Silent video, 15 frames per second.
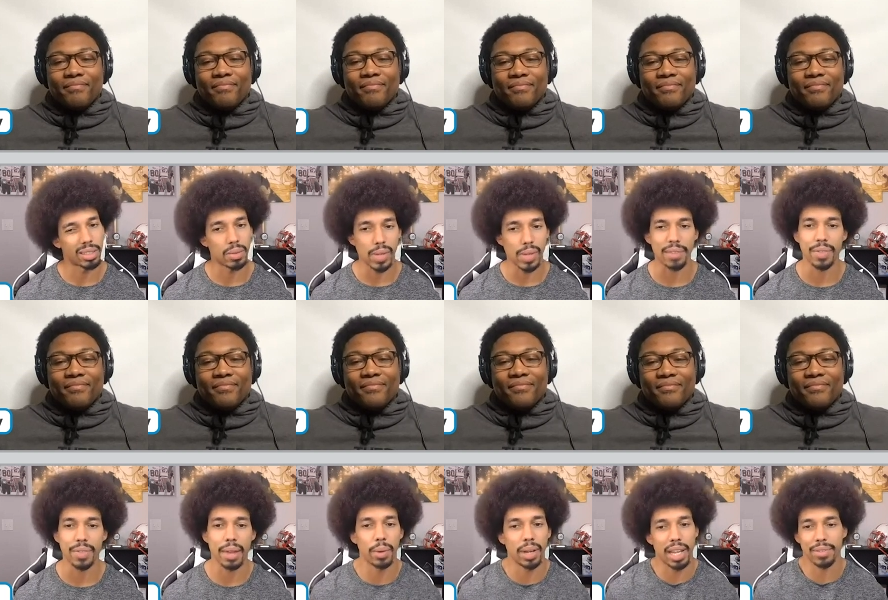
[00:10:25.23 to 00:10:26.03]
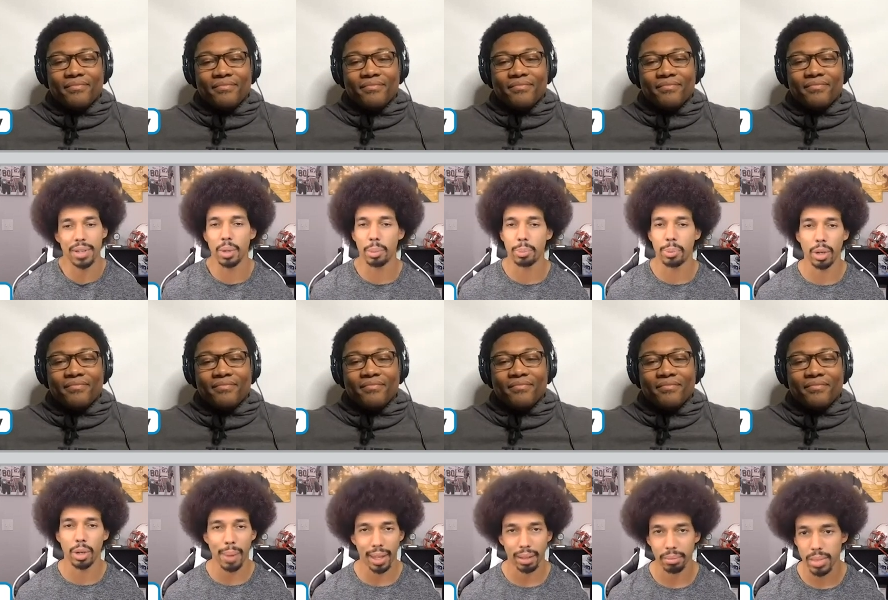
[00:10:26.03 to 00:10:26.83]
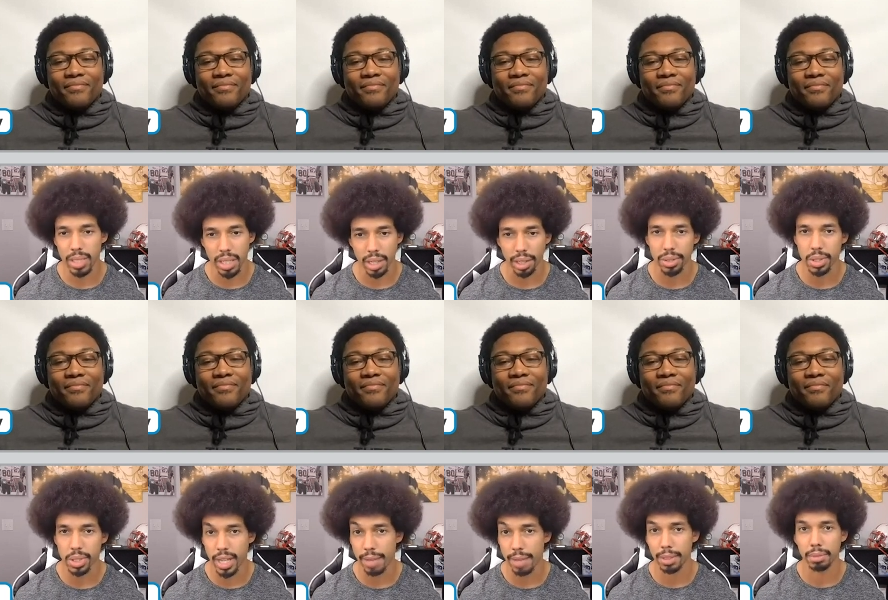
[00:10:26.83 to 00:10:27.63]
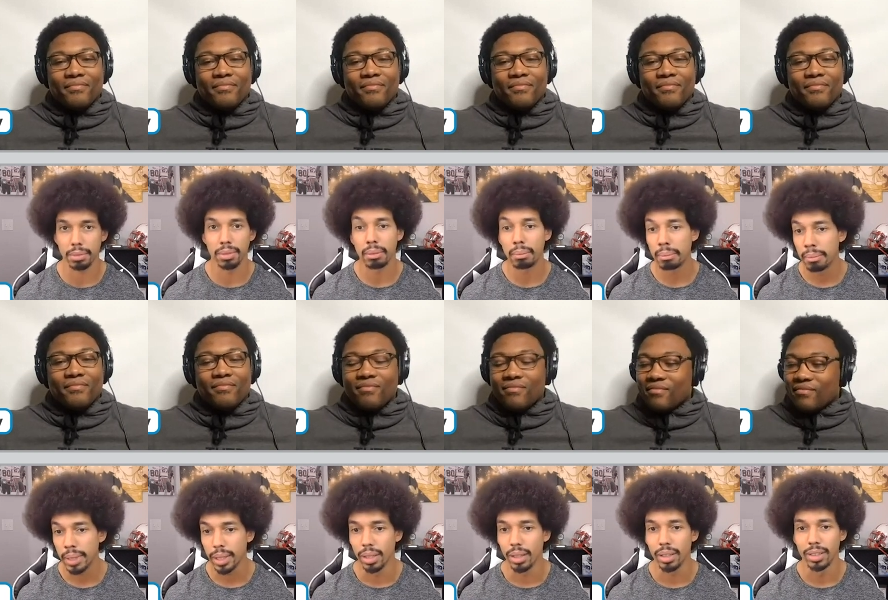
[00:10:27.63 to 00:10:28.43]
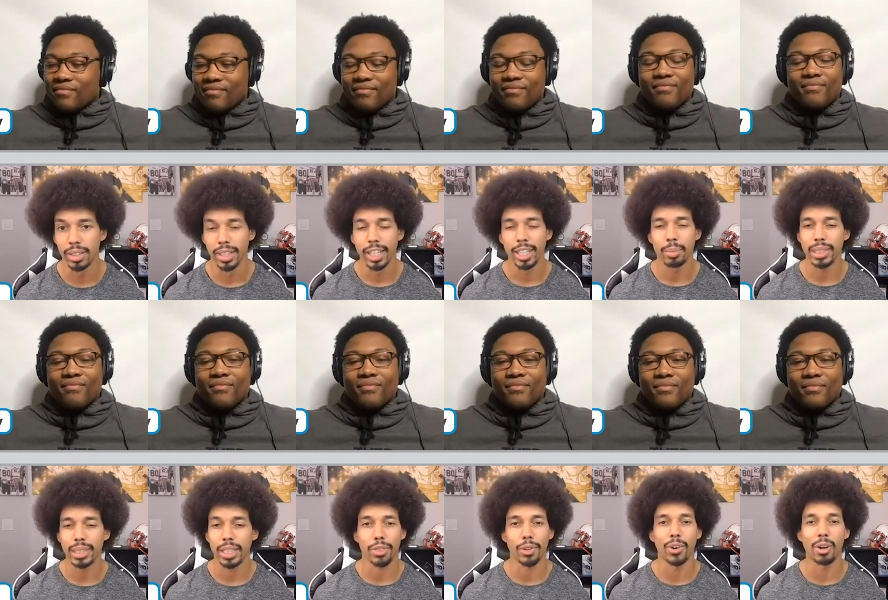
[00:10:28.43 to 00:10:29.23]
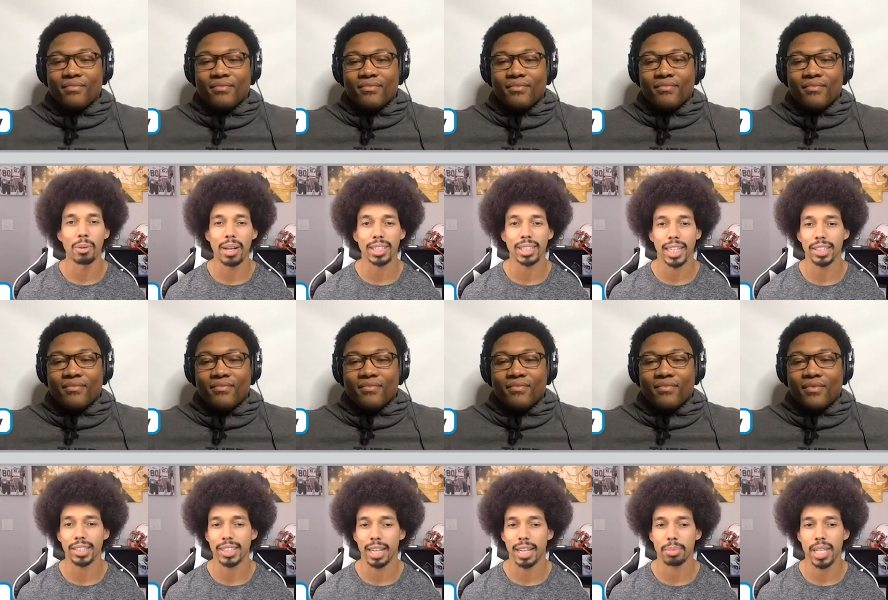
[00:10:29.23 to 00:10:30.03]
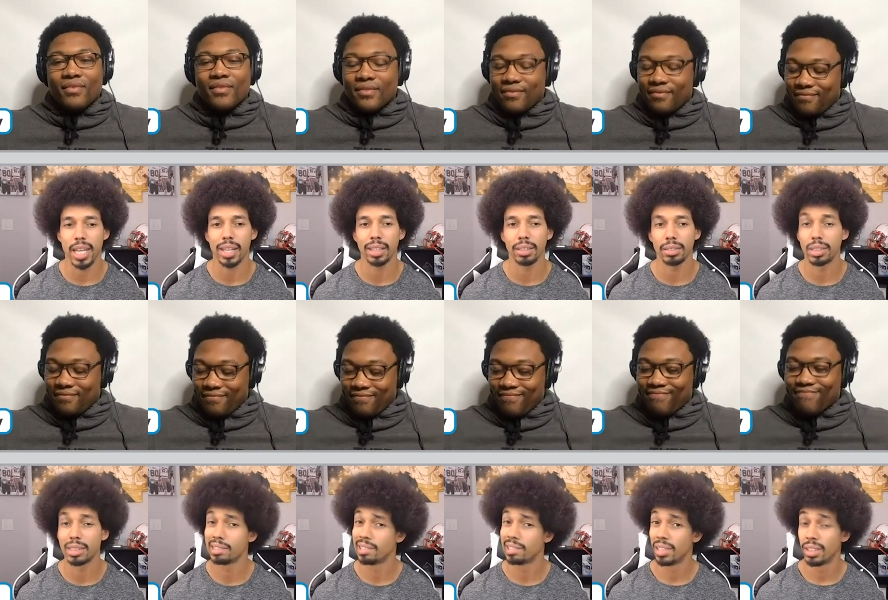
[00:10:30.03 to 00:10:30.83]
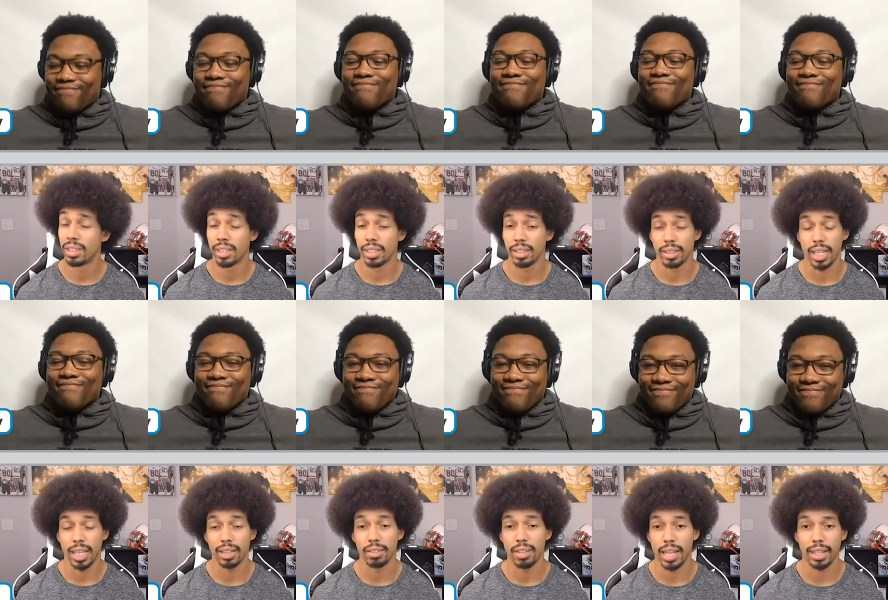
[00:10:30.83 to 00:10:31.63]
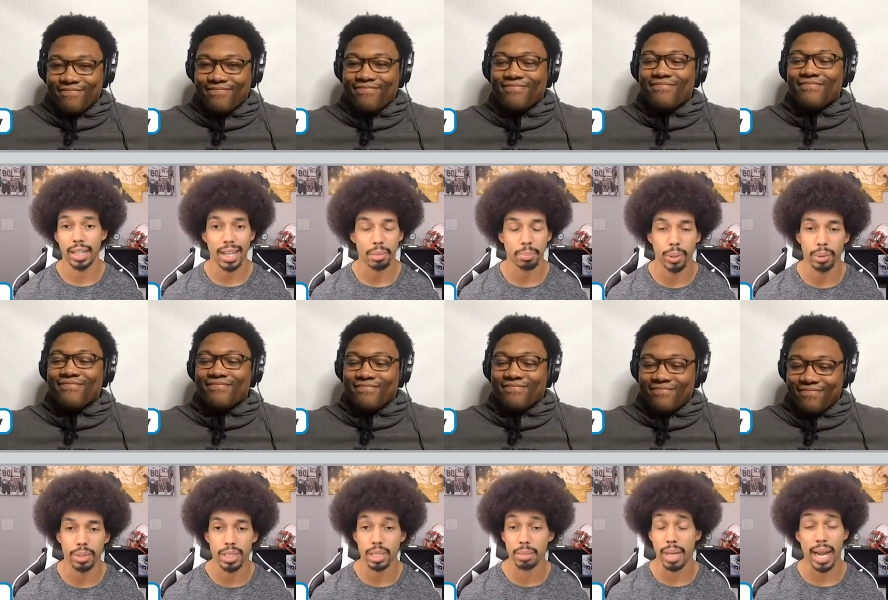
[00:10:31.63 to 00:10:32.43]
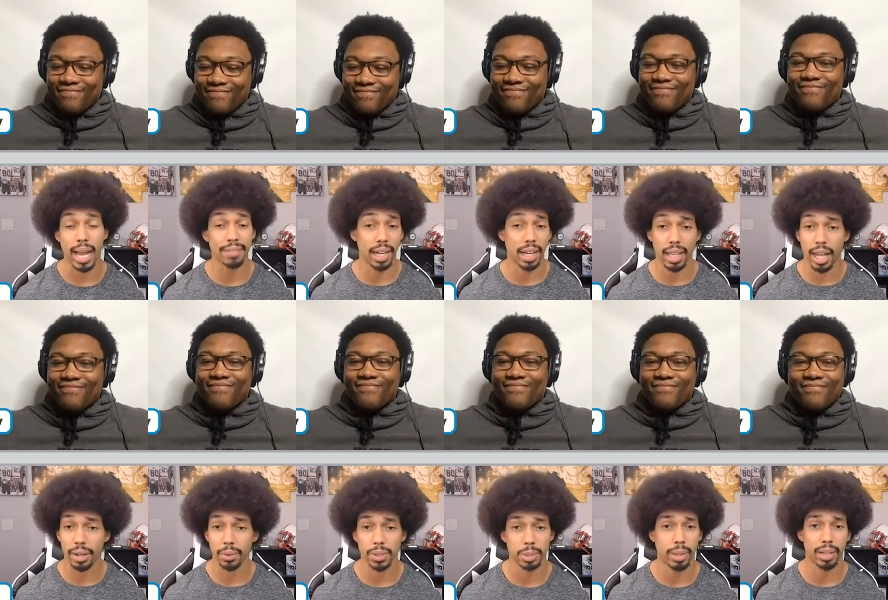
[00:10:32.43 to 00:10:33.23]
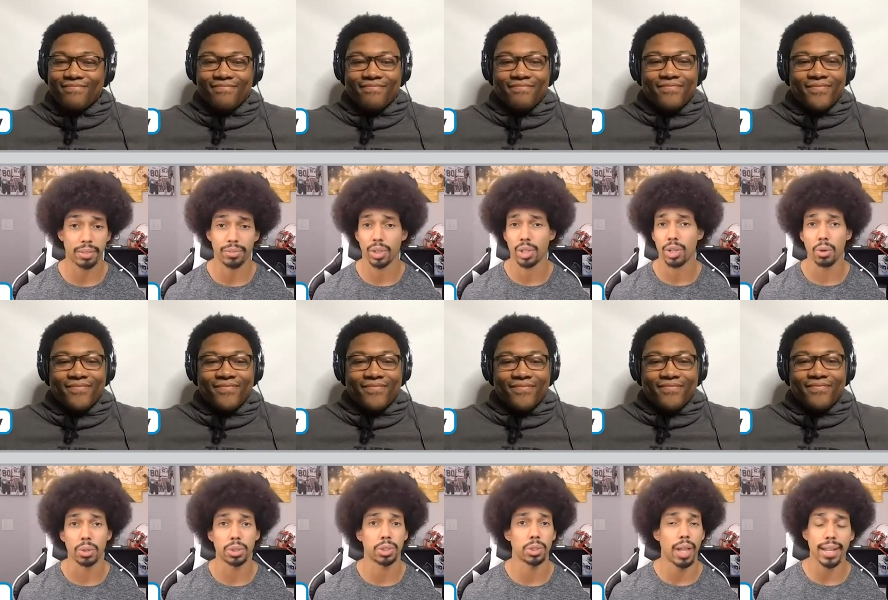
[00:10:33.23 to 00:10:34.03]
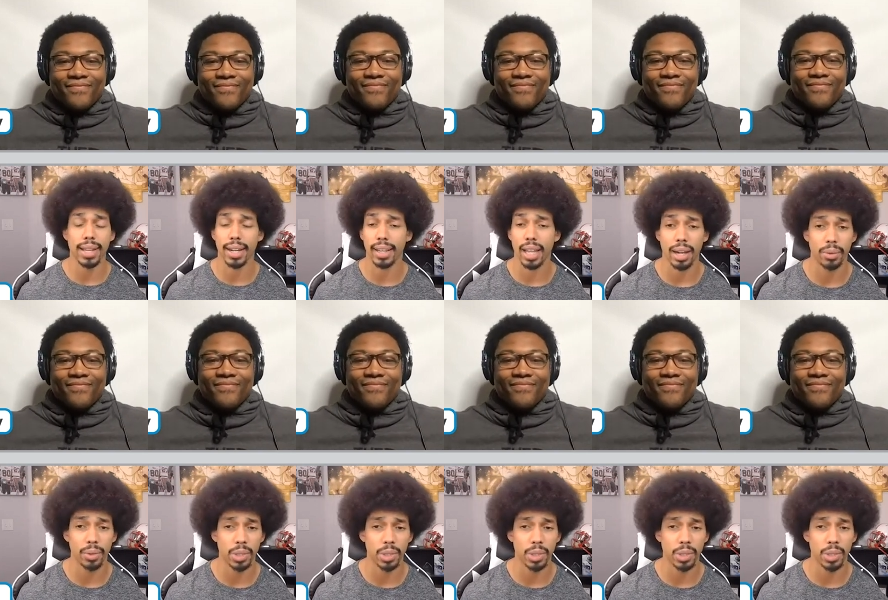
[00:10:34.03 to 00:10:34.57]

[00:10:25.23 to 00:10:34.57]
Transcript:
Speaker 1: If he would have put him at 6, 7, you know, but to throw him outside the top 10 and then like put a team, and I've got a lot of respect for Coastal. I got a lot of